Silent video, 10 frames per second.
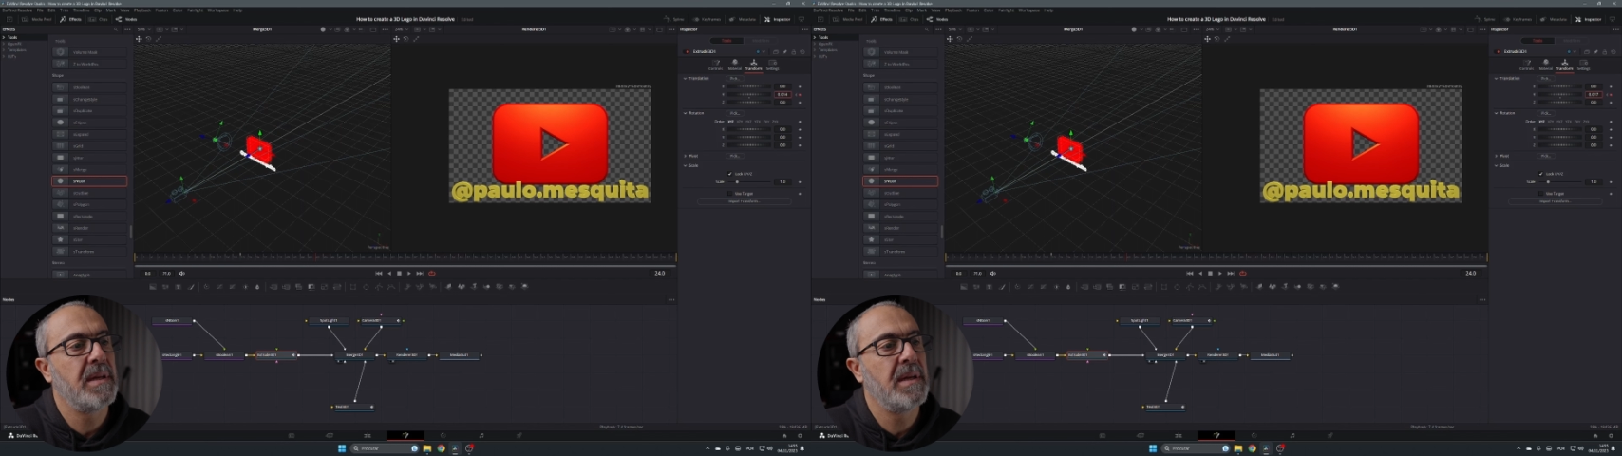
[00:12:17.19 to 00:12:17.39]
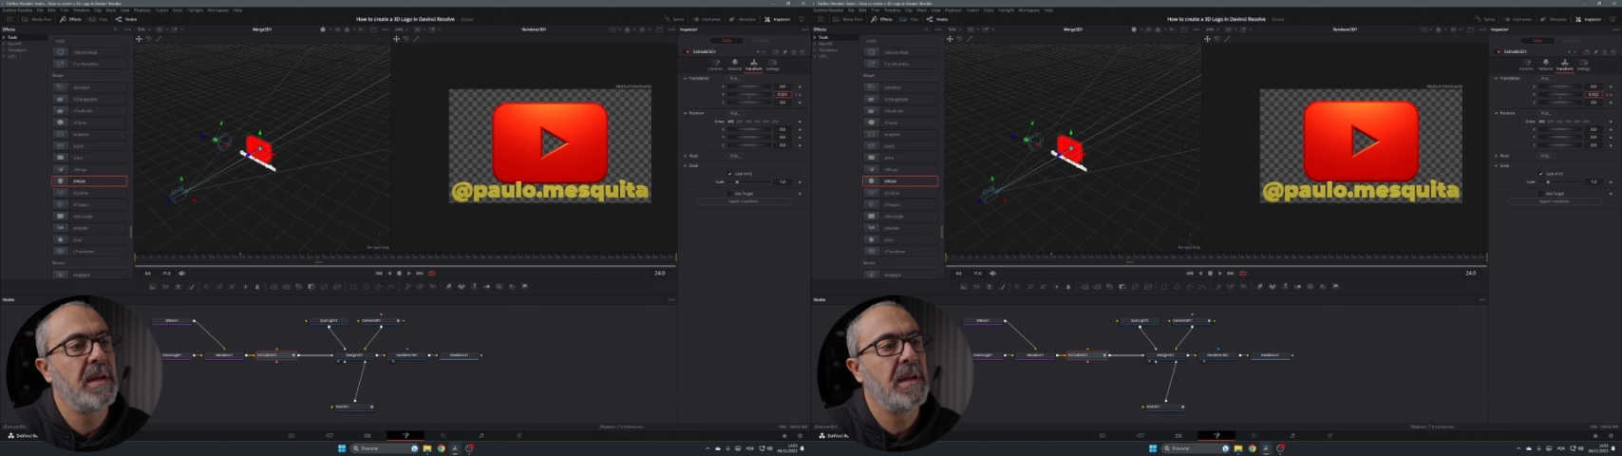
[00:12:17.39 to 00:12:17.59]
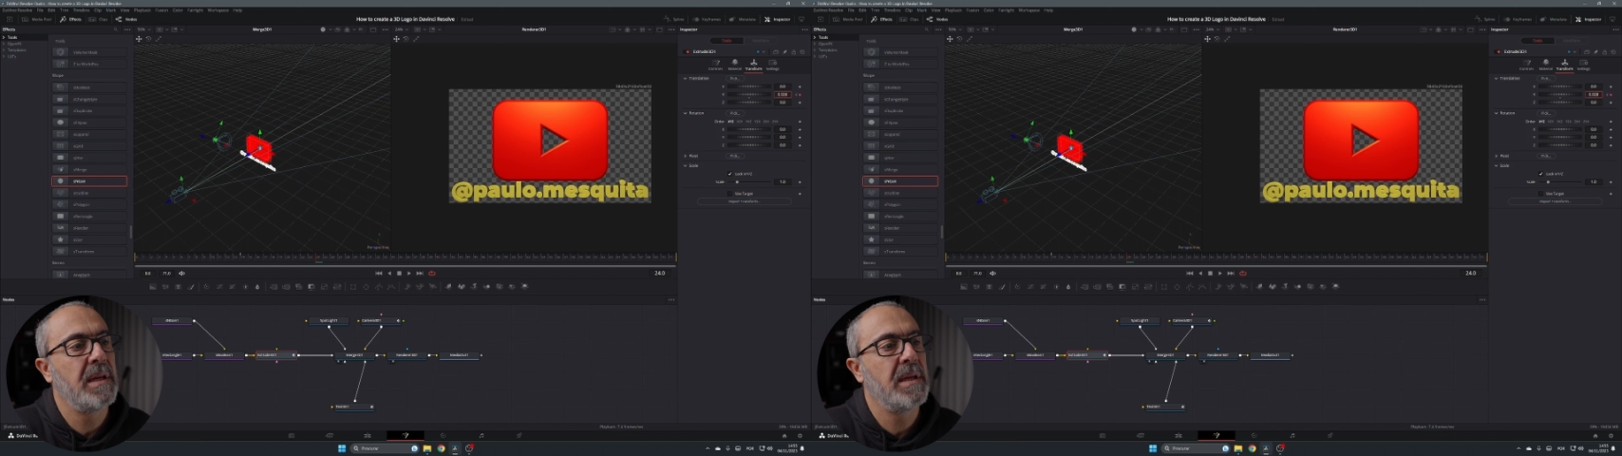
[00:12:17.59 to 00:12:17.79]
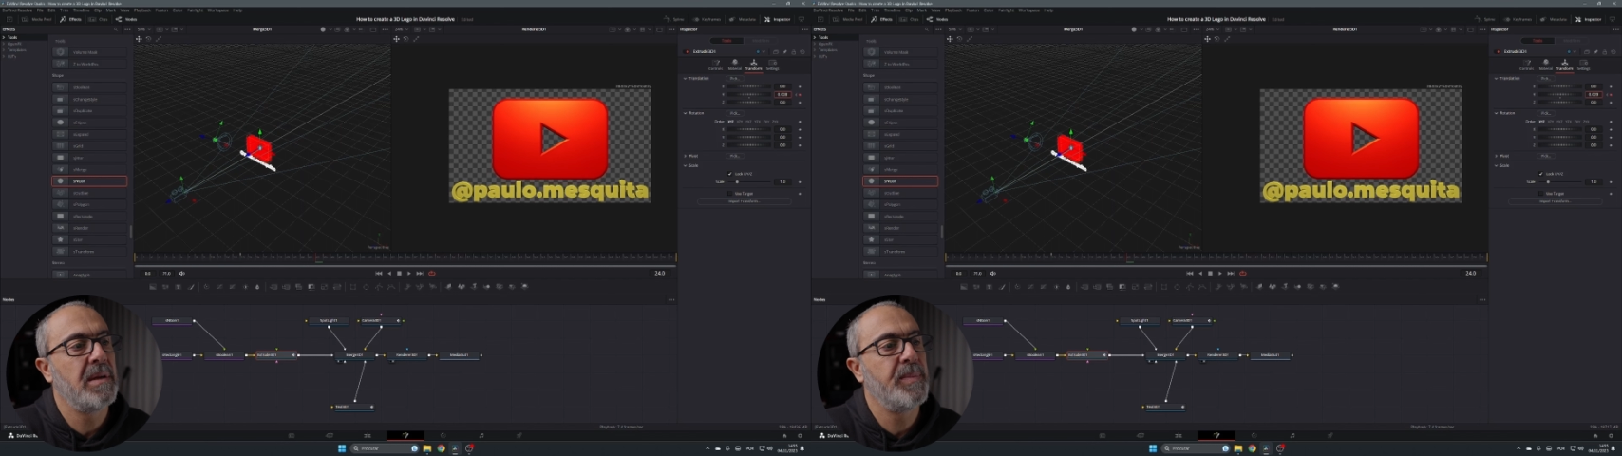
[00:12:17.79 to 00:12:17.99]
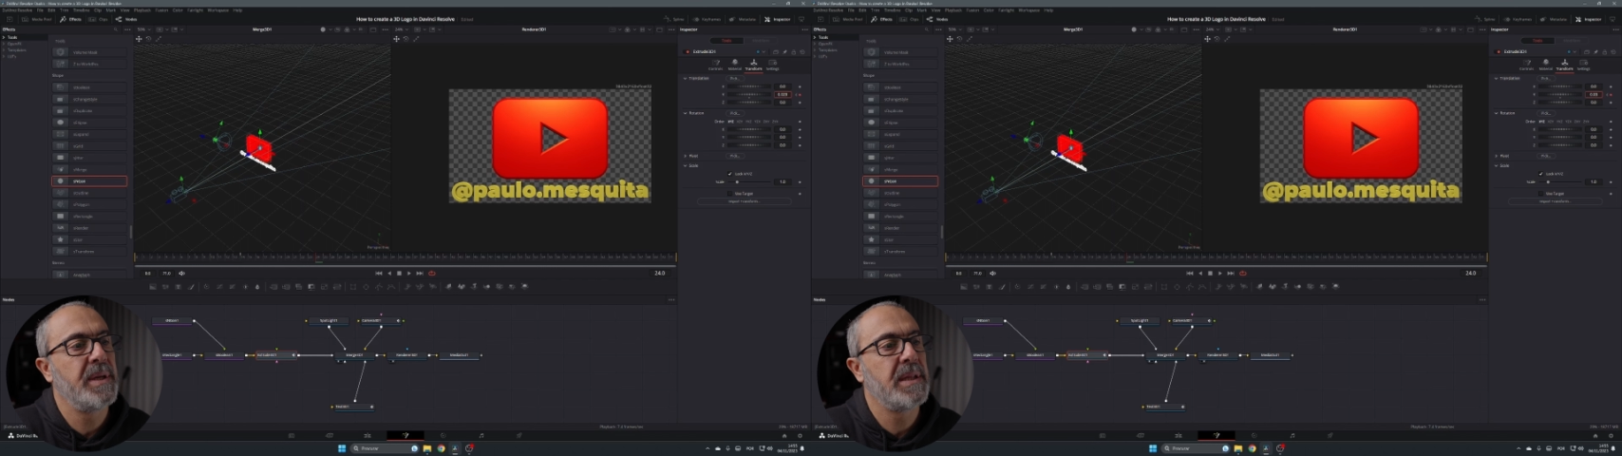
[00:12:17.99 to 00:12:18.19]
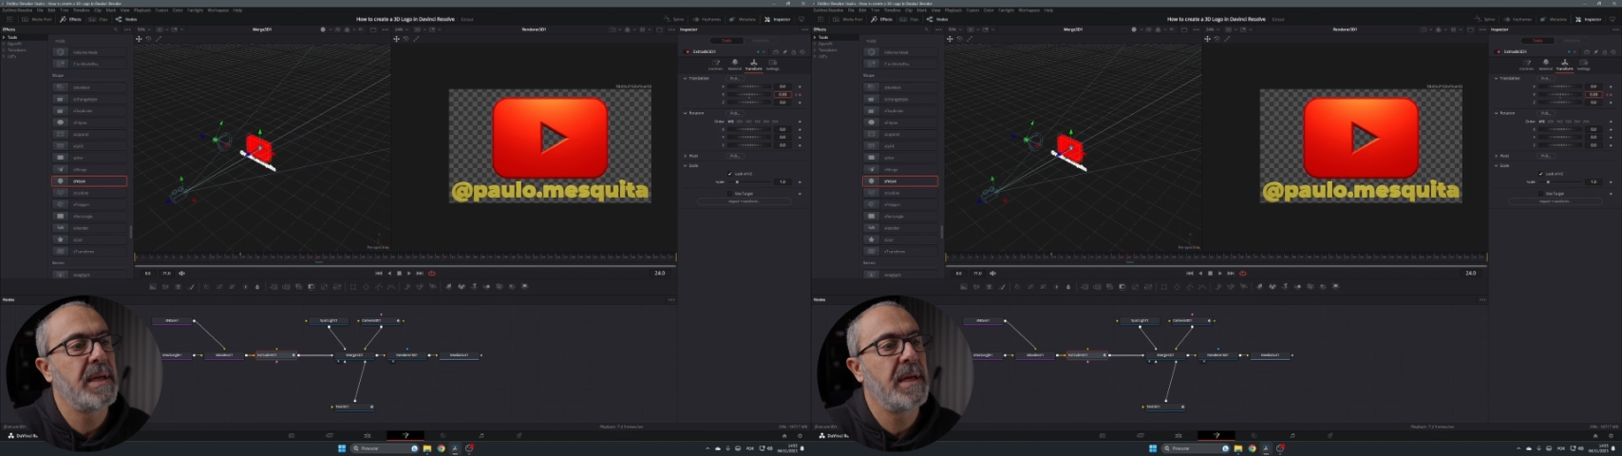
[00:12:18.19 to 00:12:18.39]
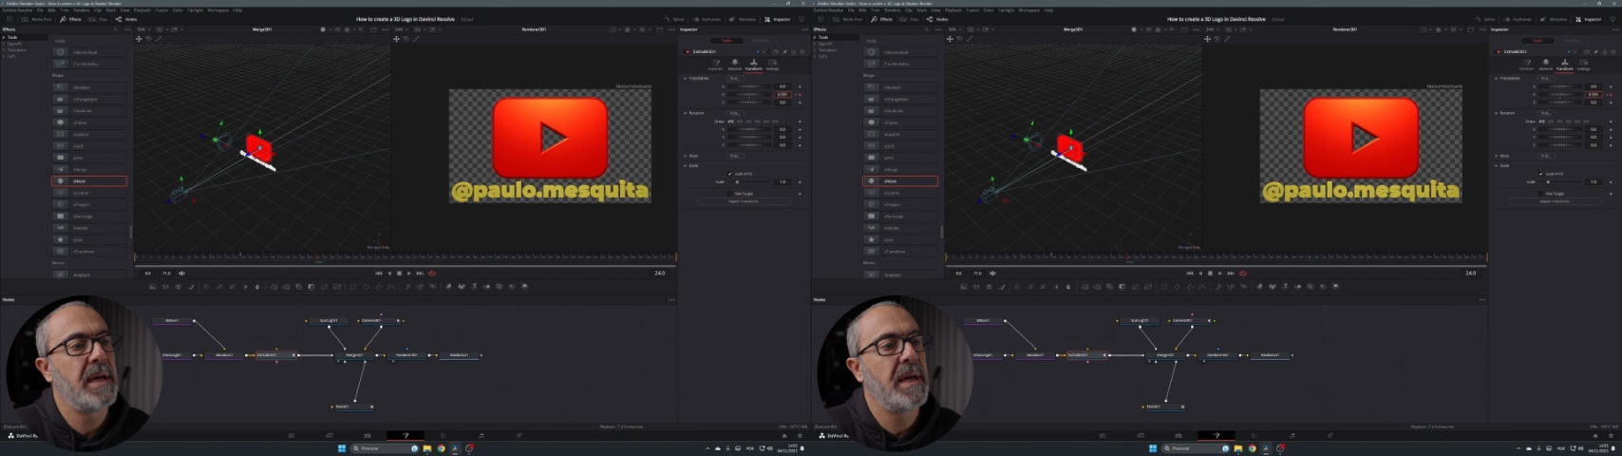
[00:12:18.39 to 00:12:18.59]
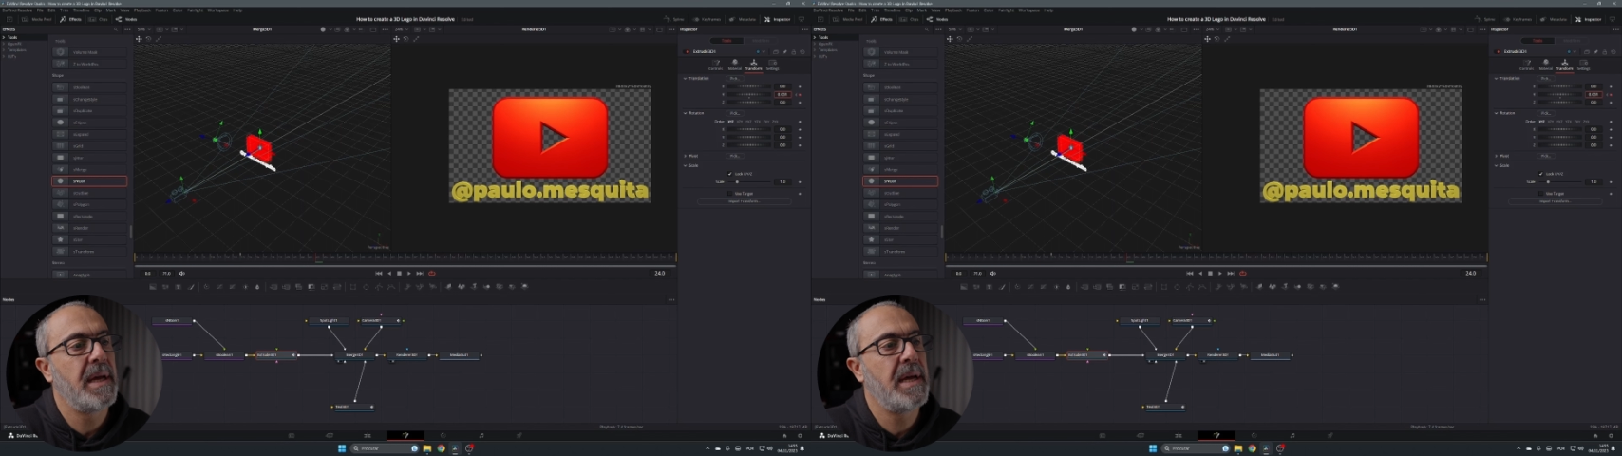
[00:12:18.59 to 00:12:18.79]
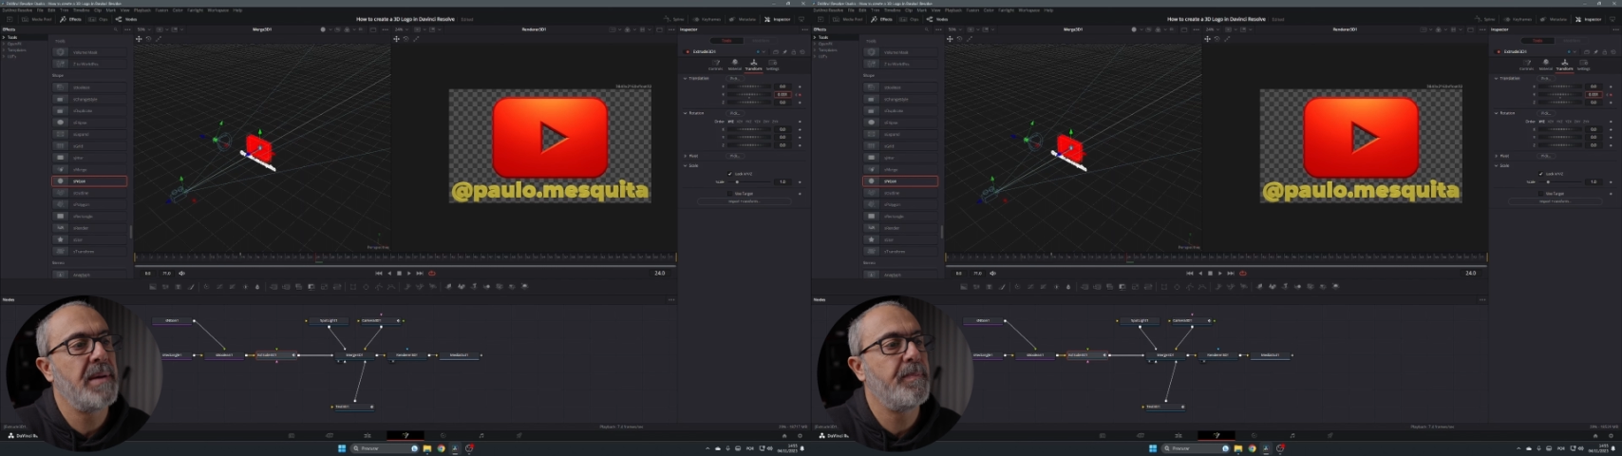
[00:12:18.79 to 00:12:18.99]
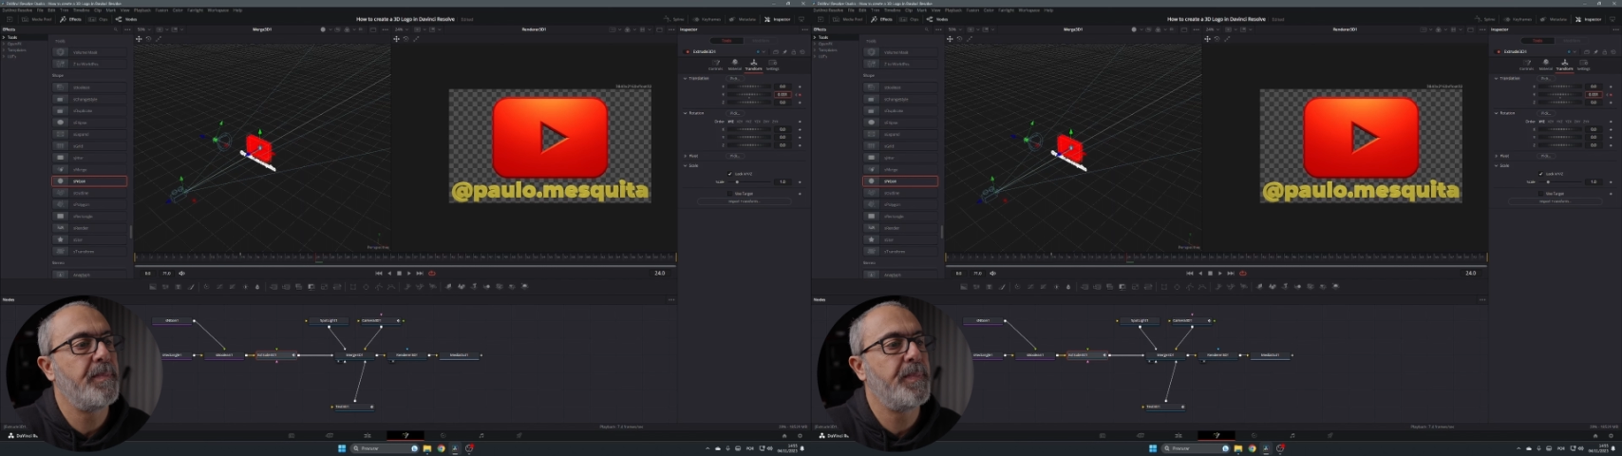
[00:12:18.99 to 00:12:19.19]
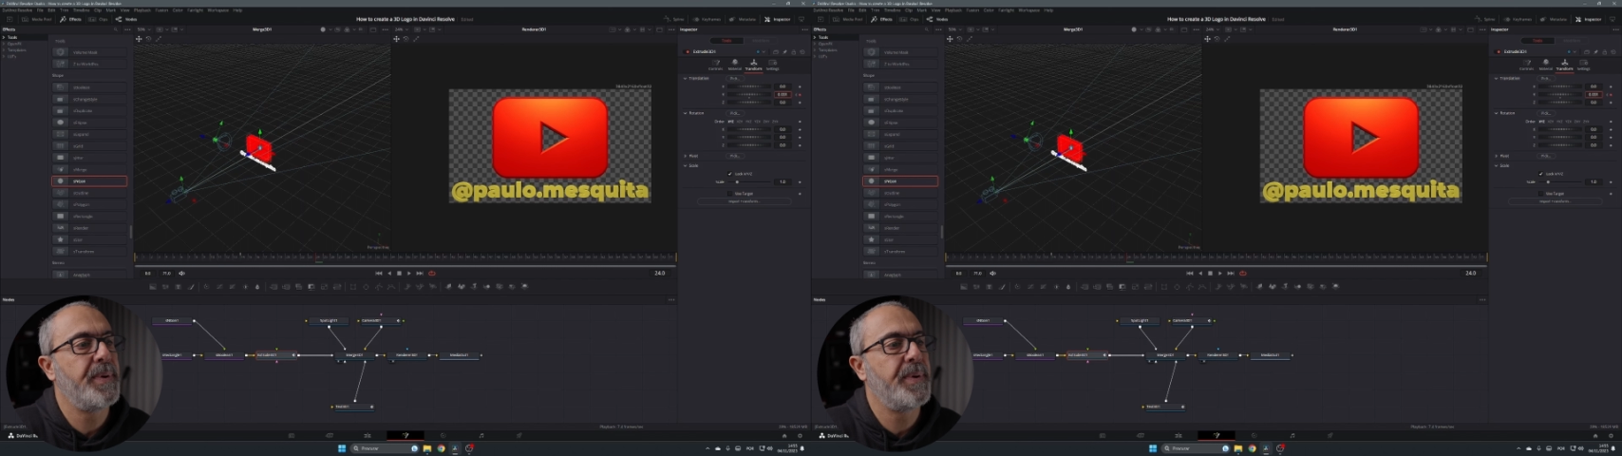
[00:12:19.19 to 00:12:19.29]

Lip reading: a little bit up,